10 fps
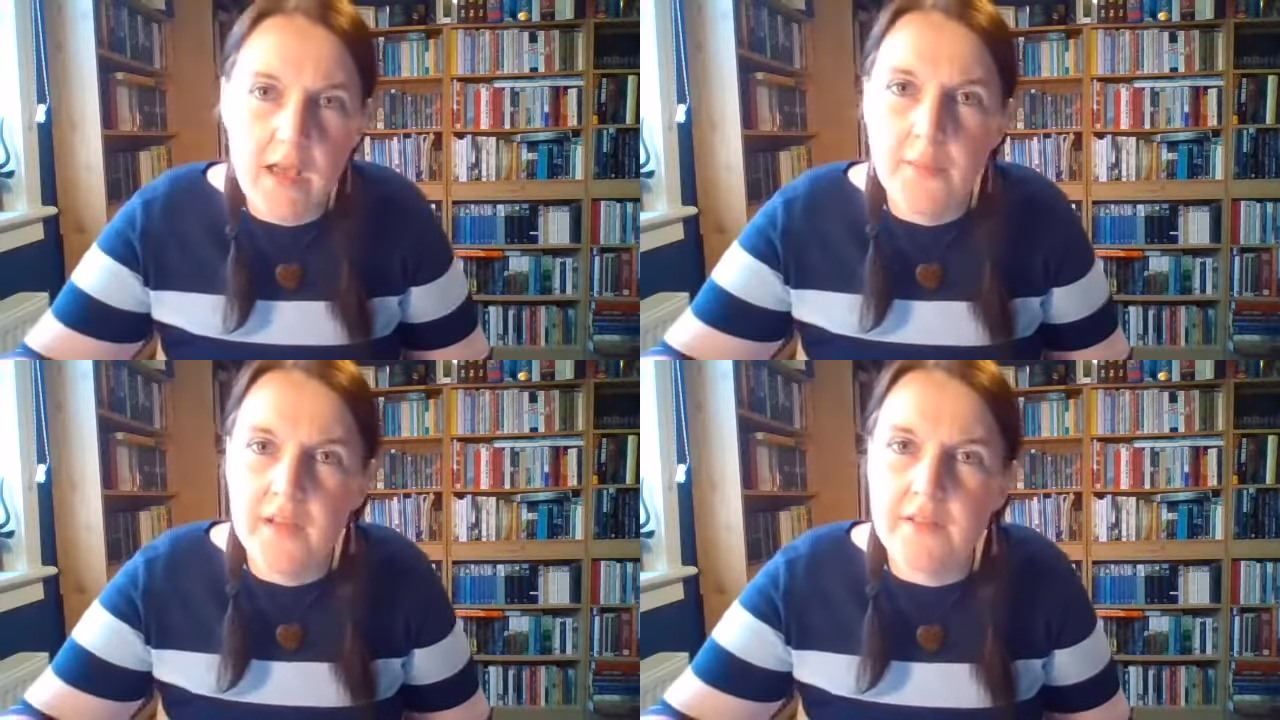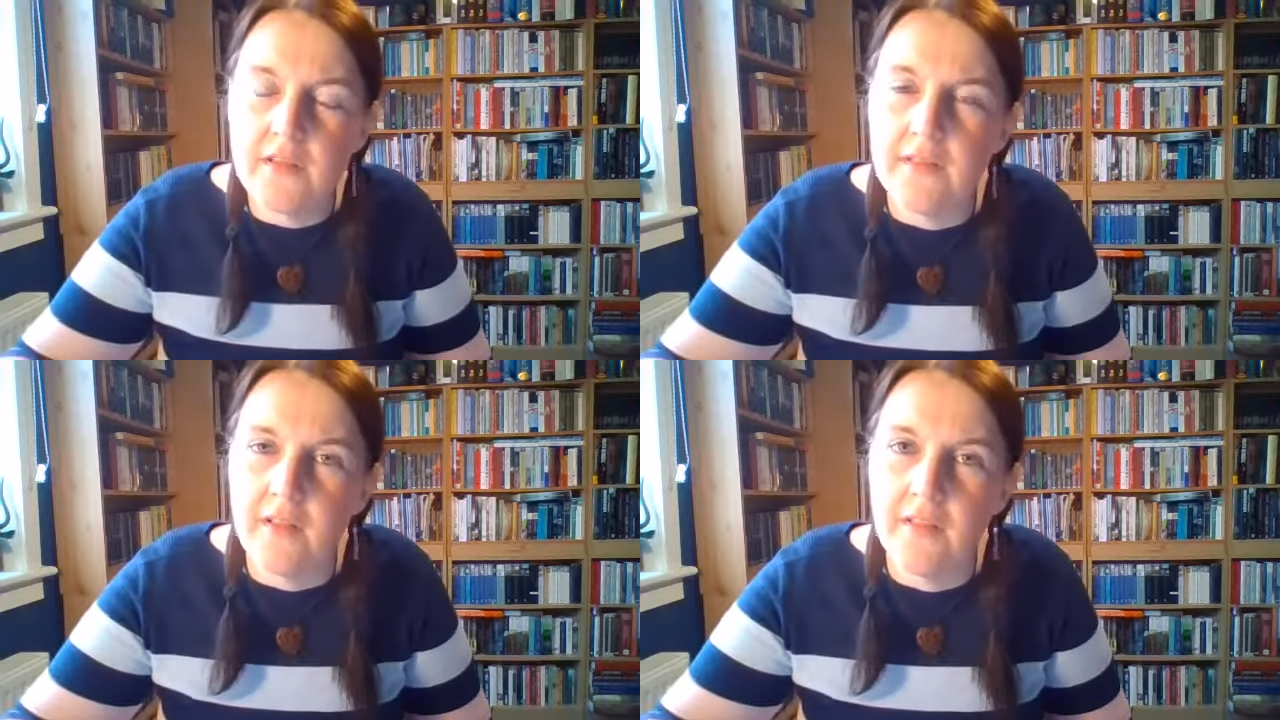because they
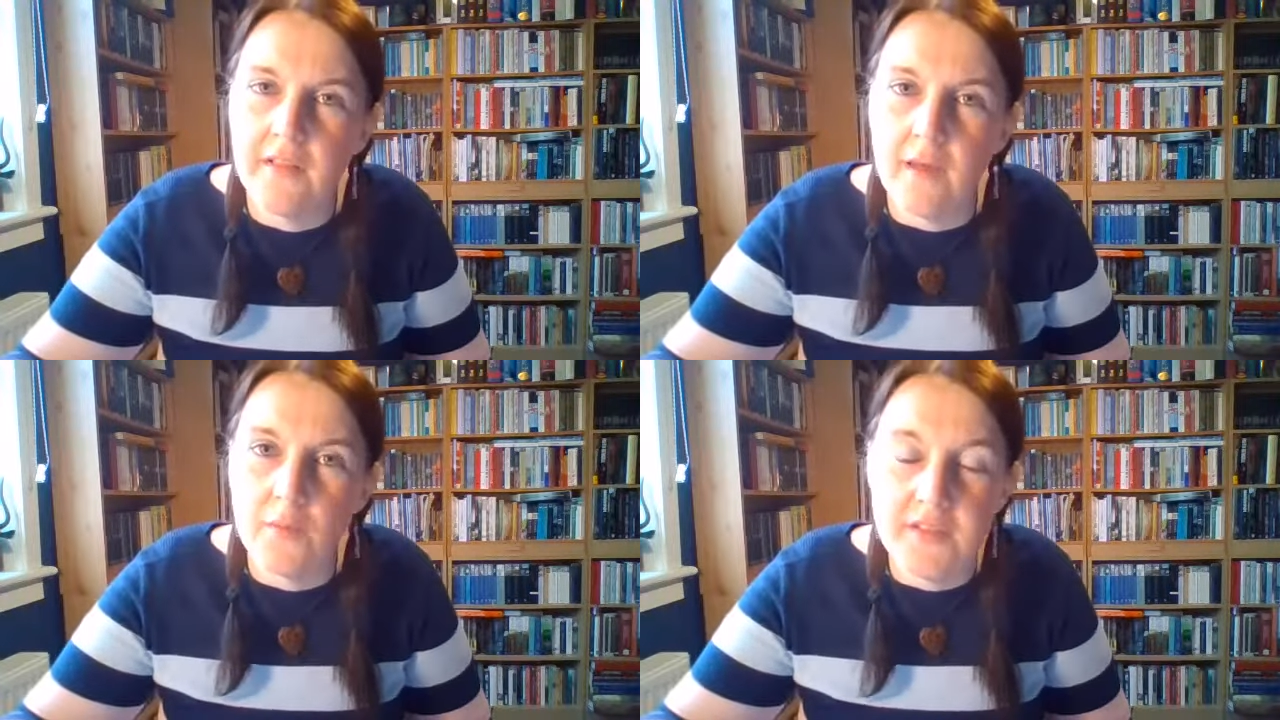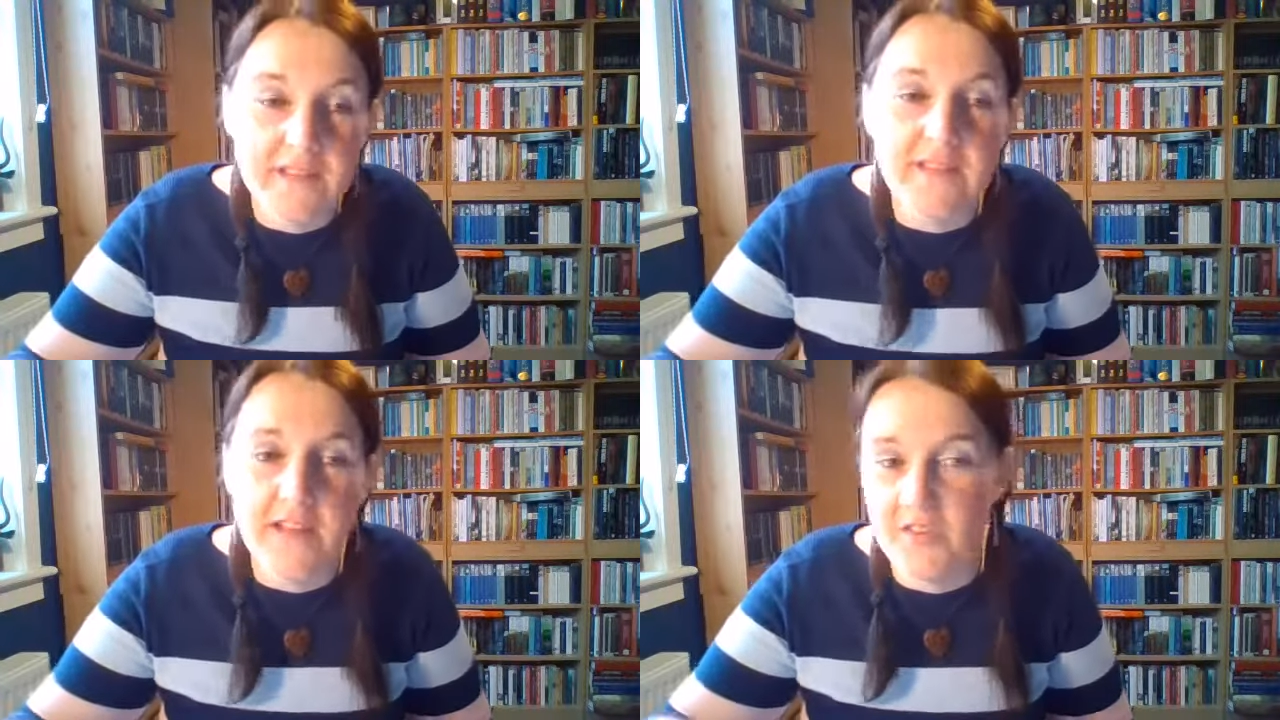felt that that was
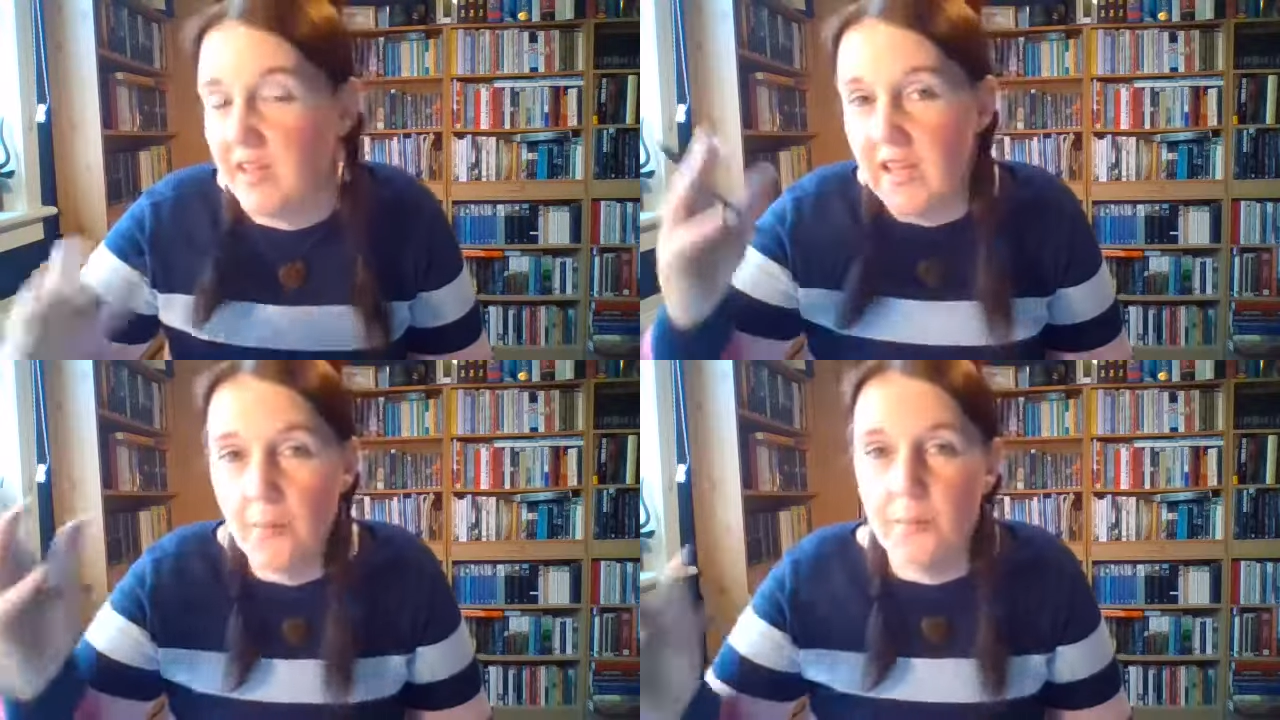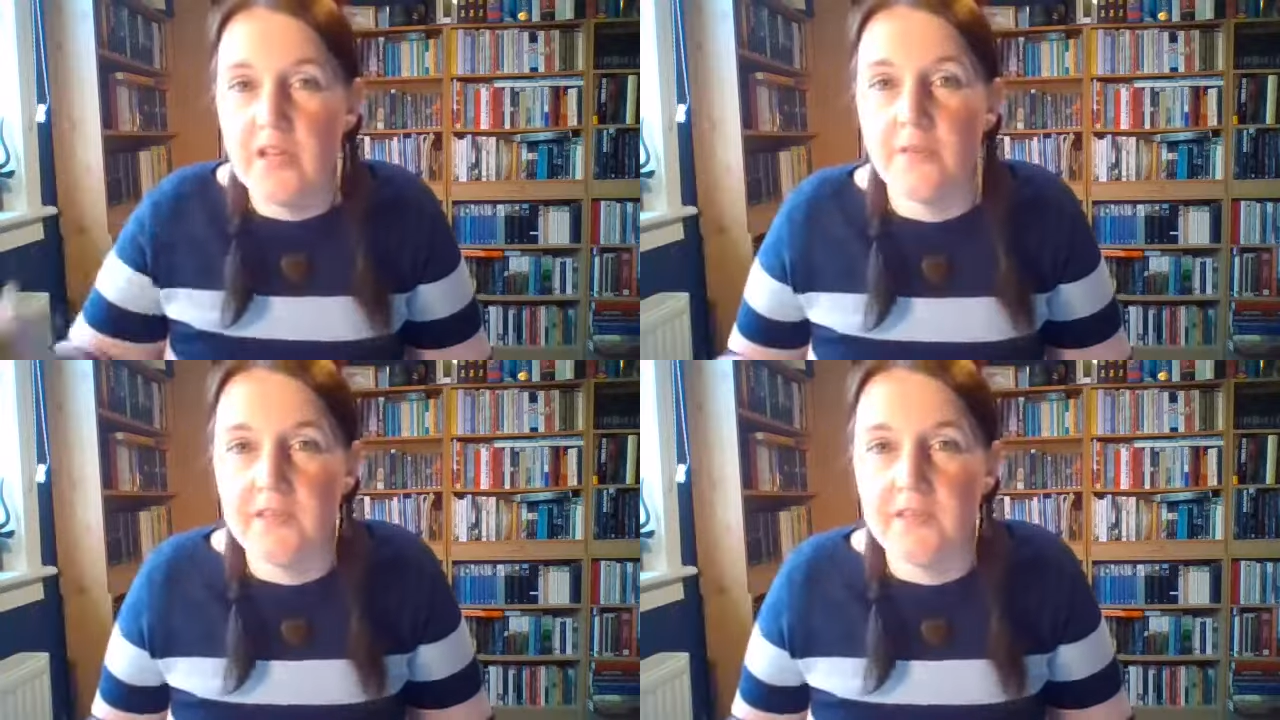essentially a breach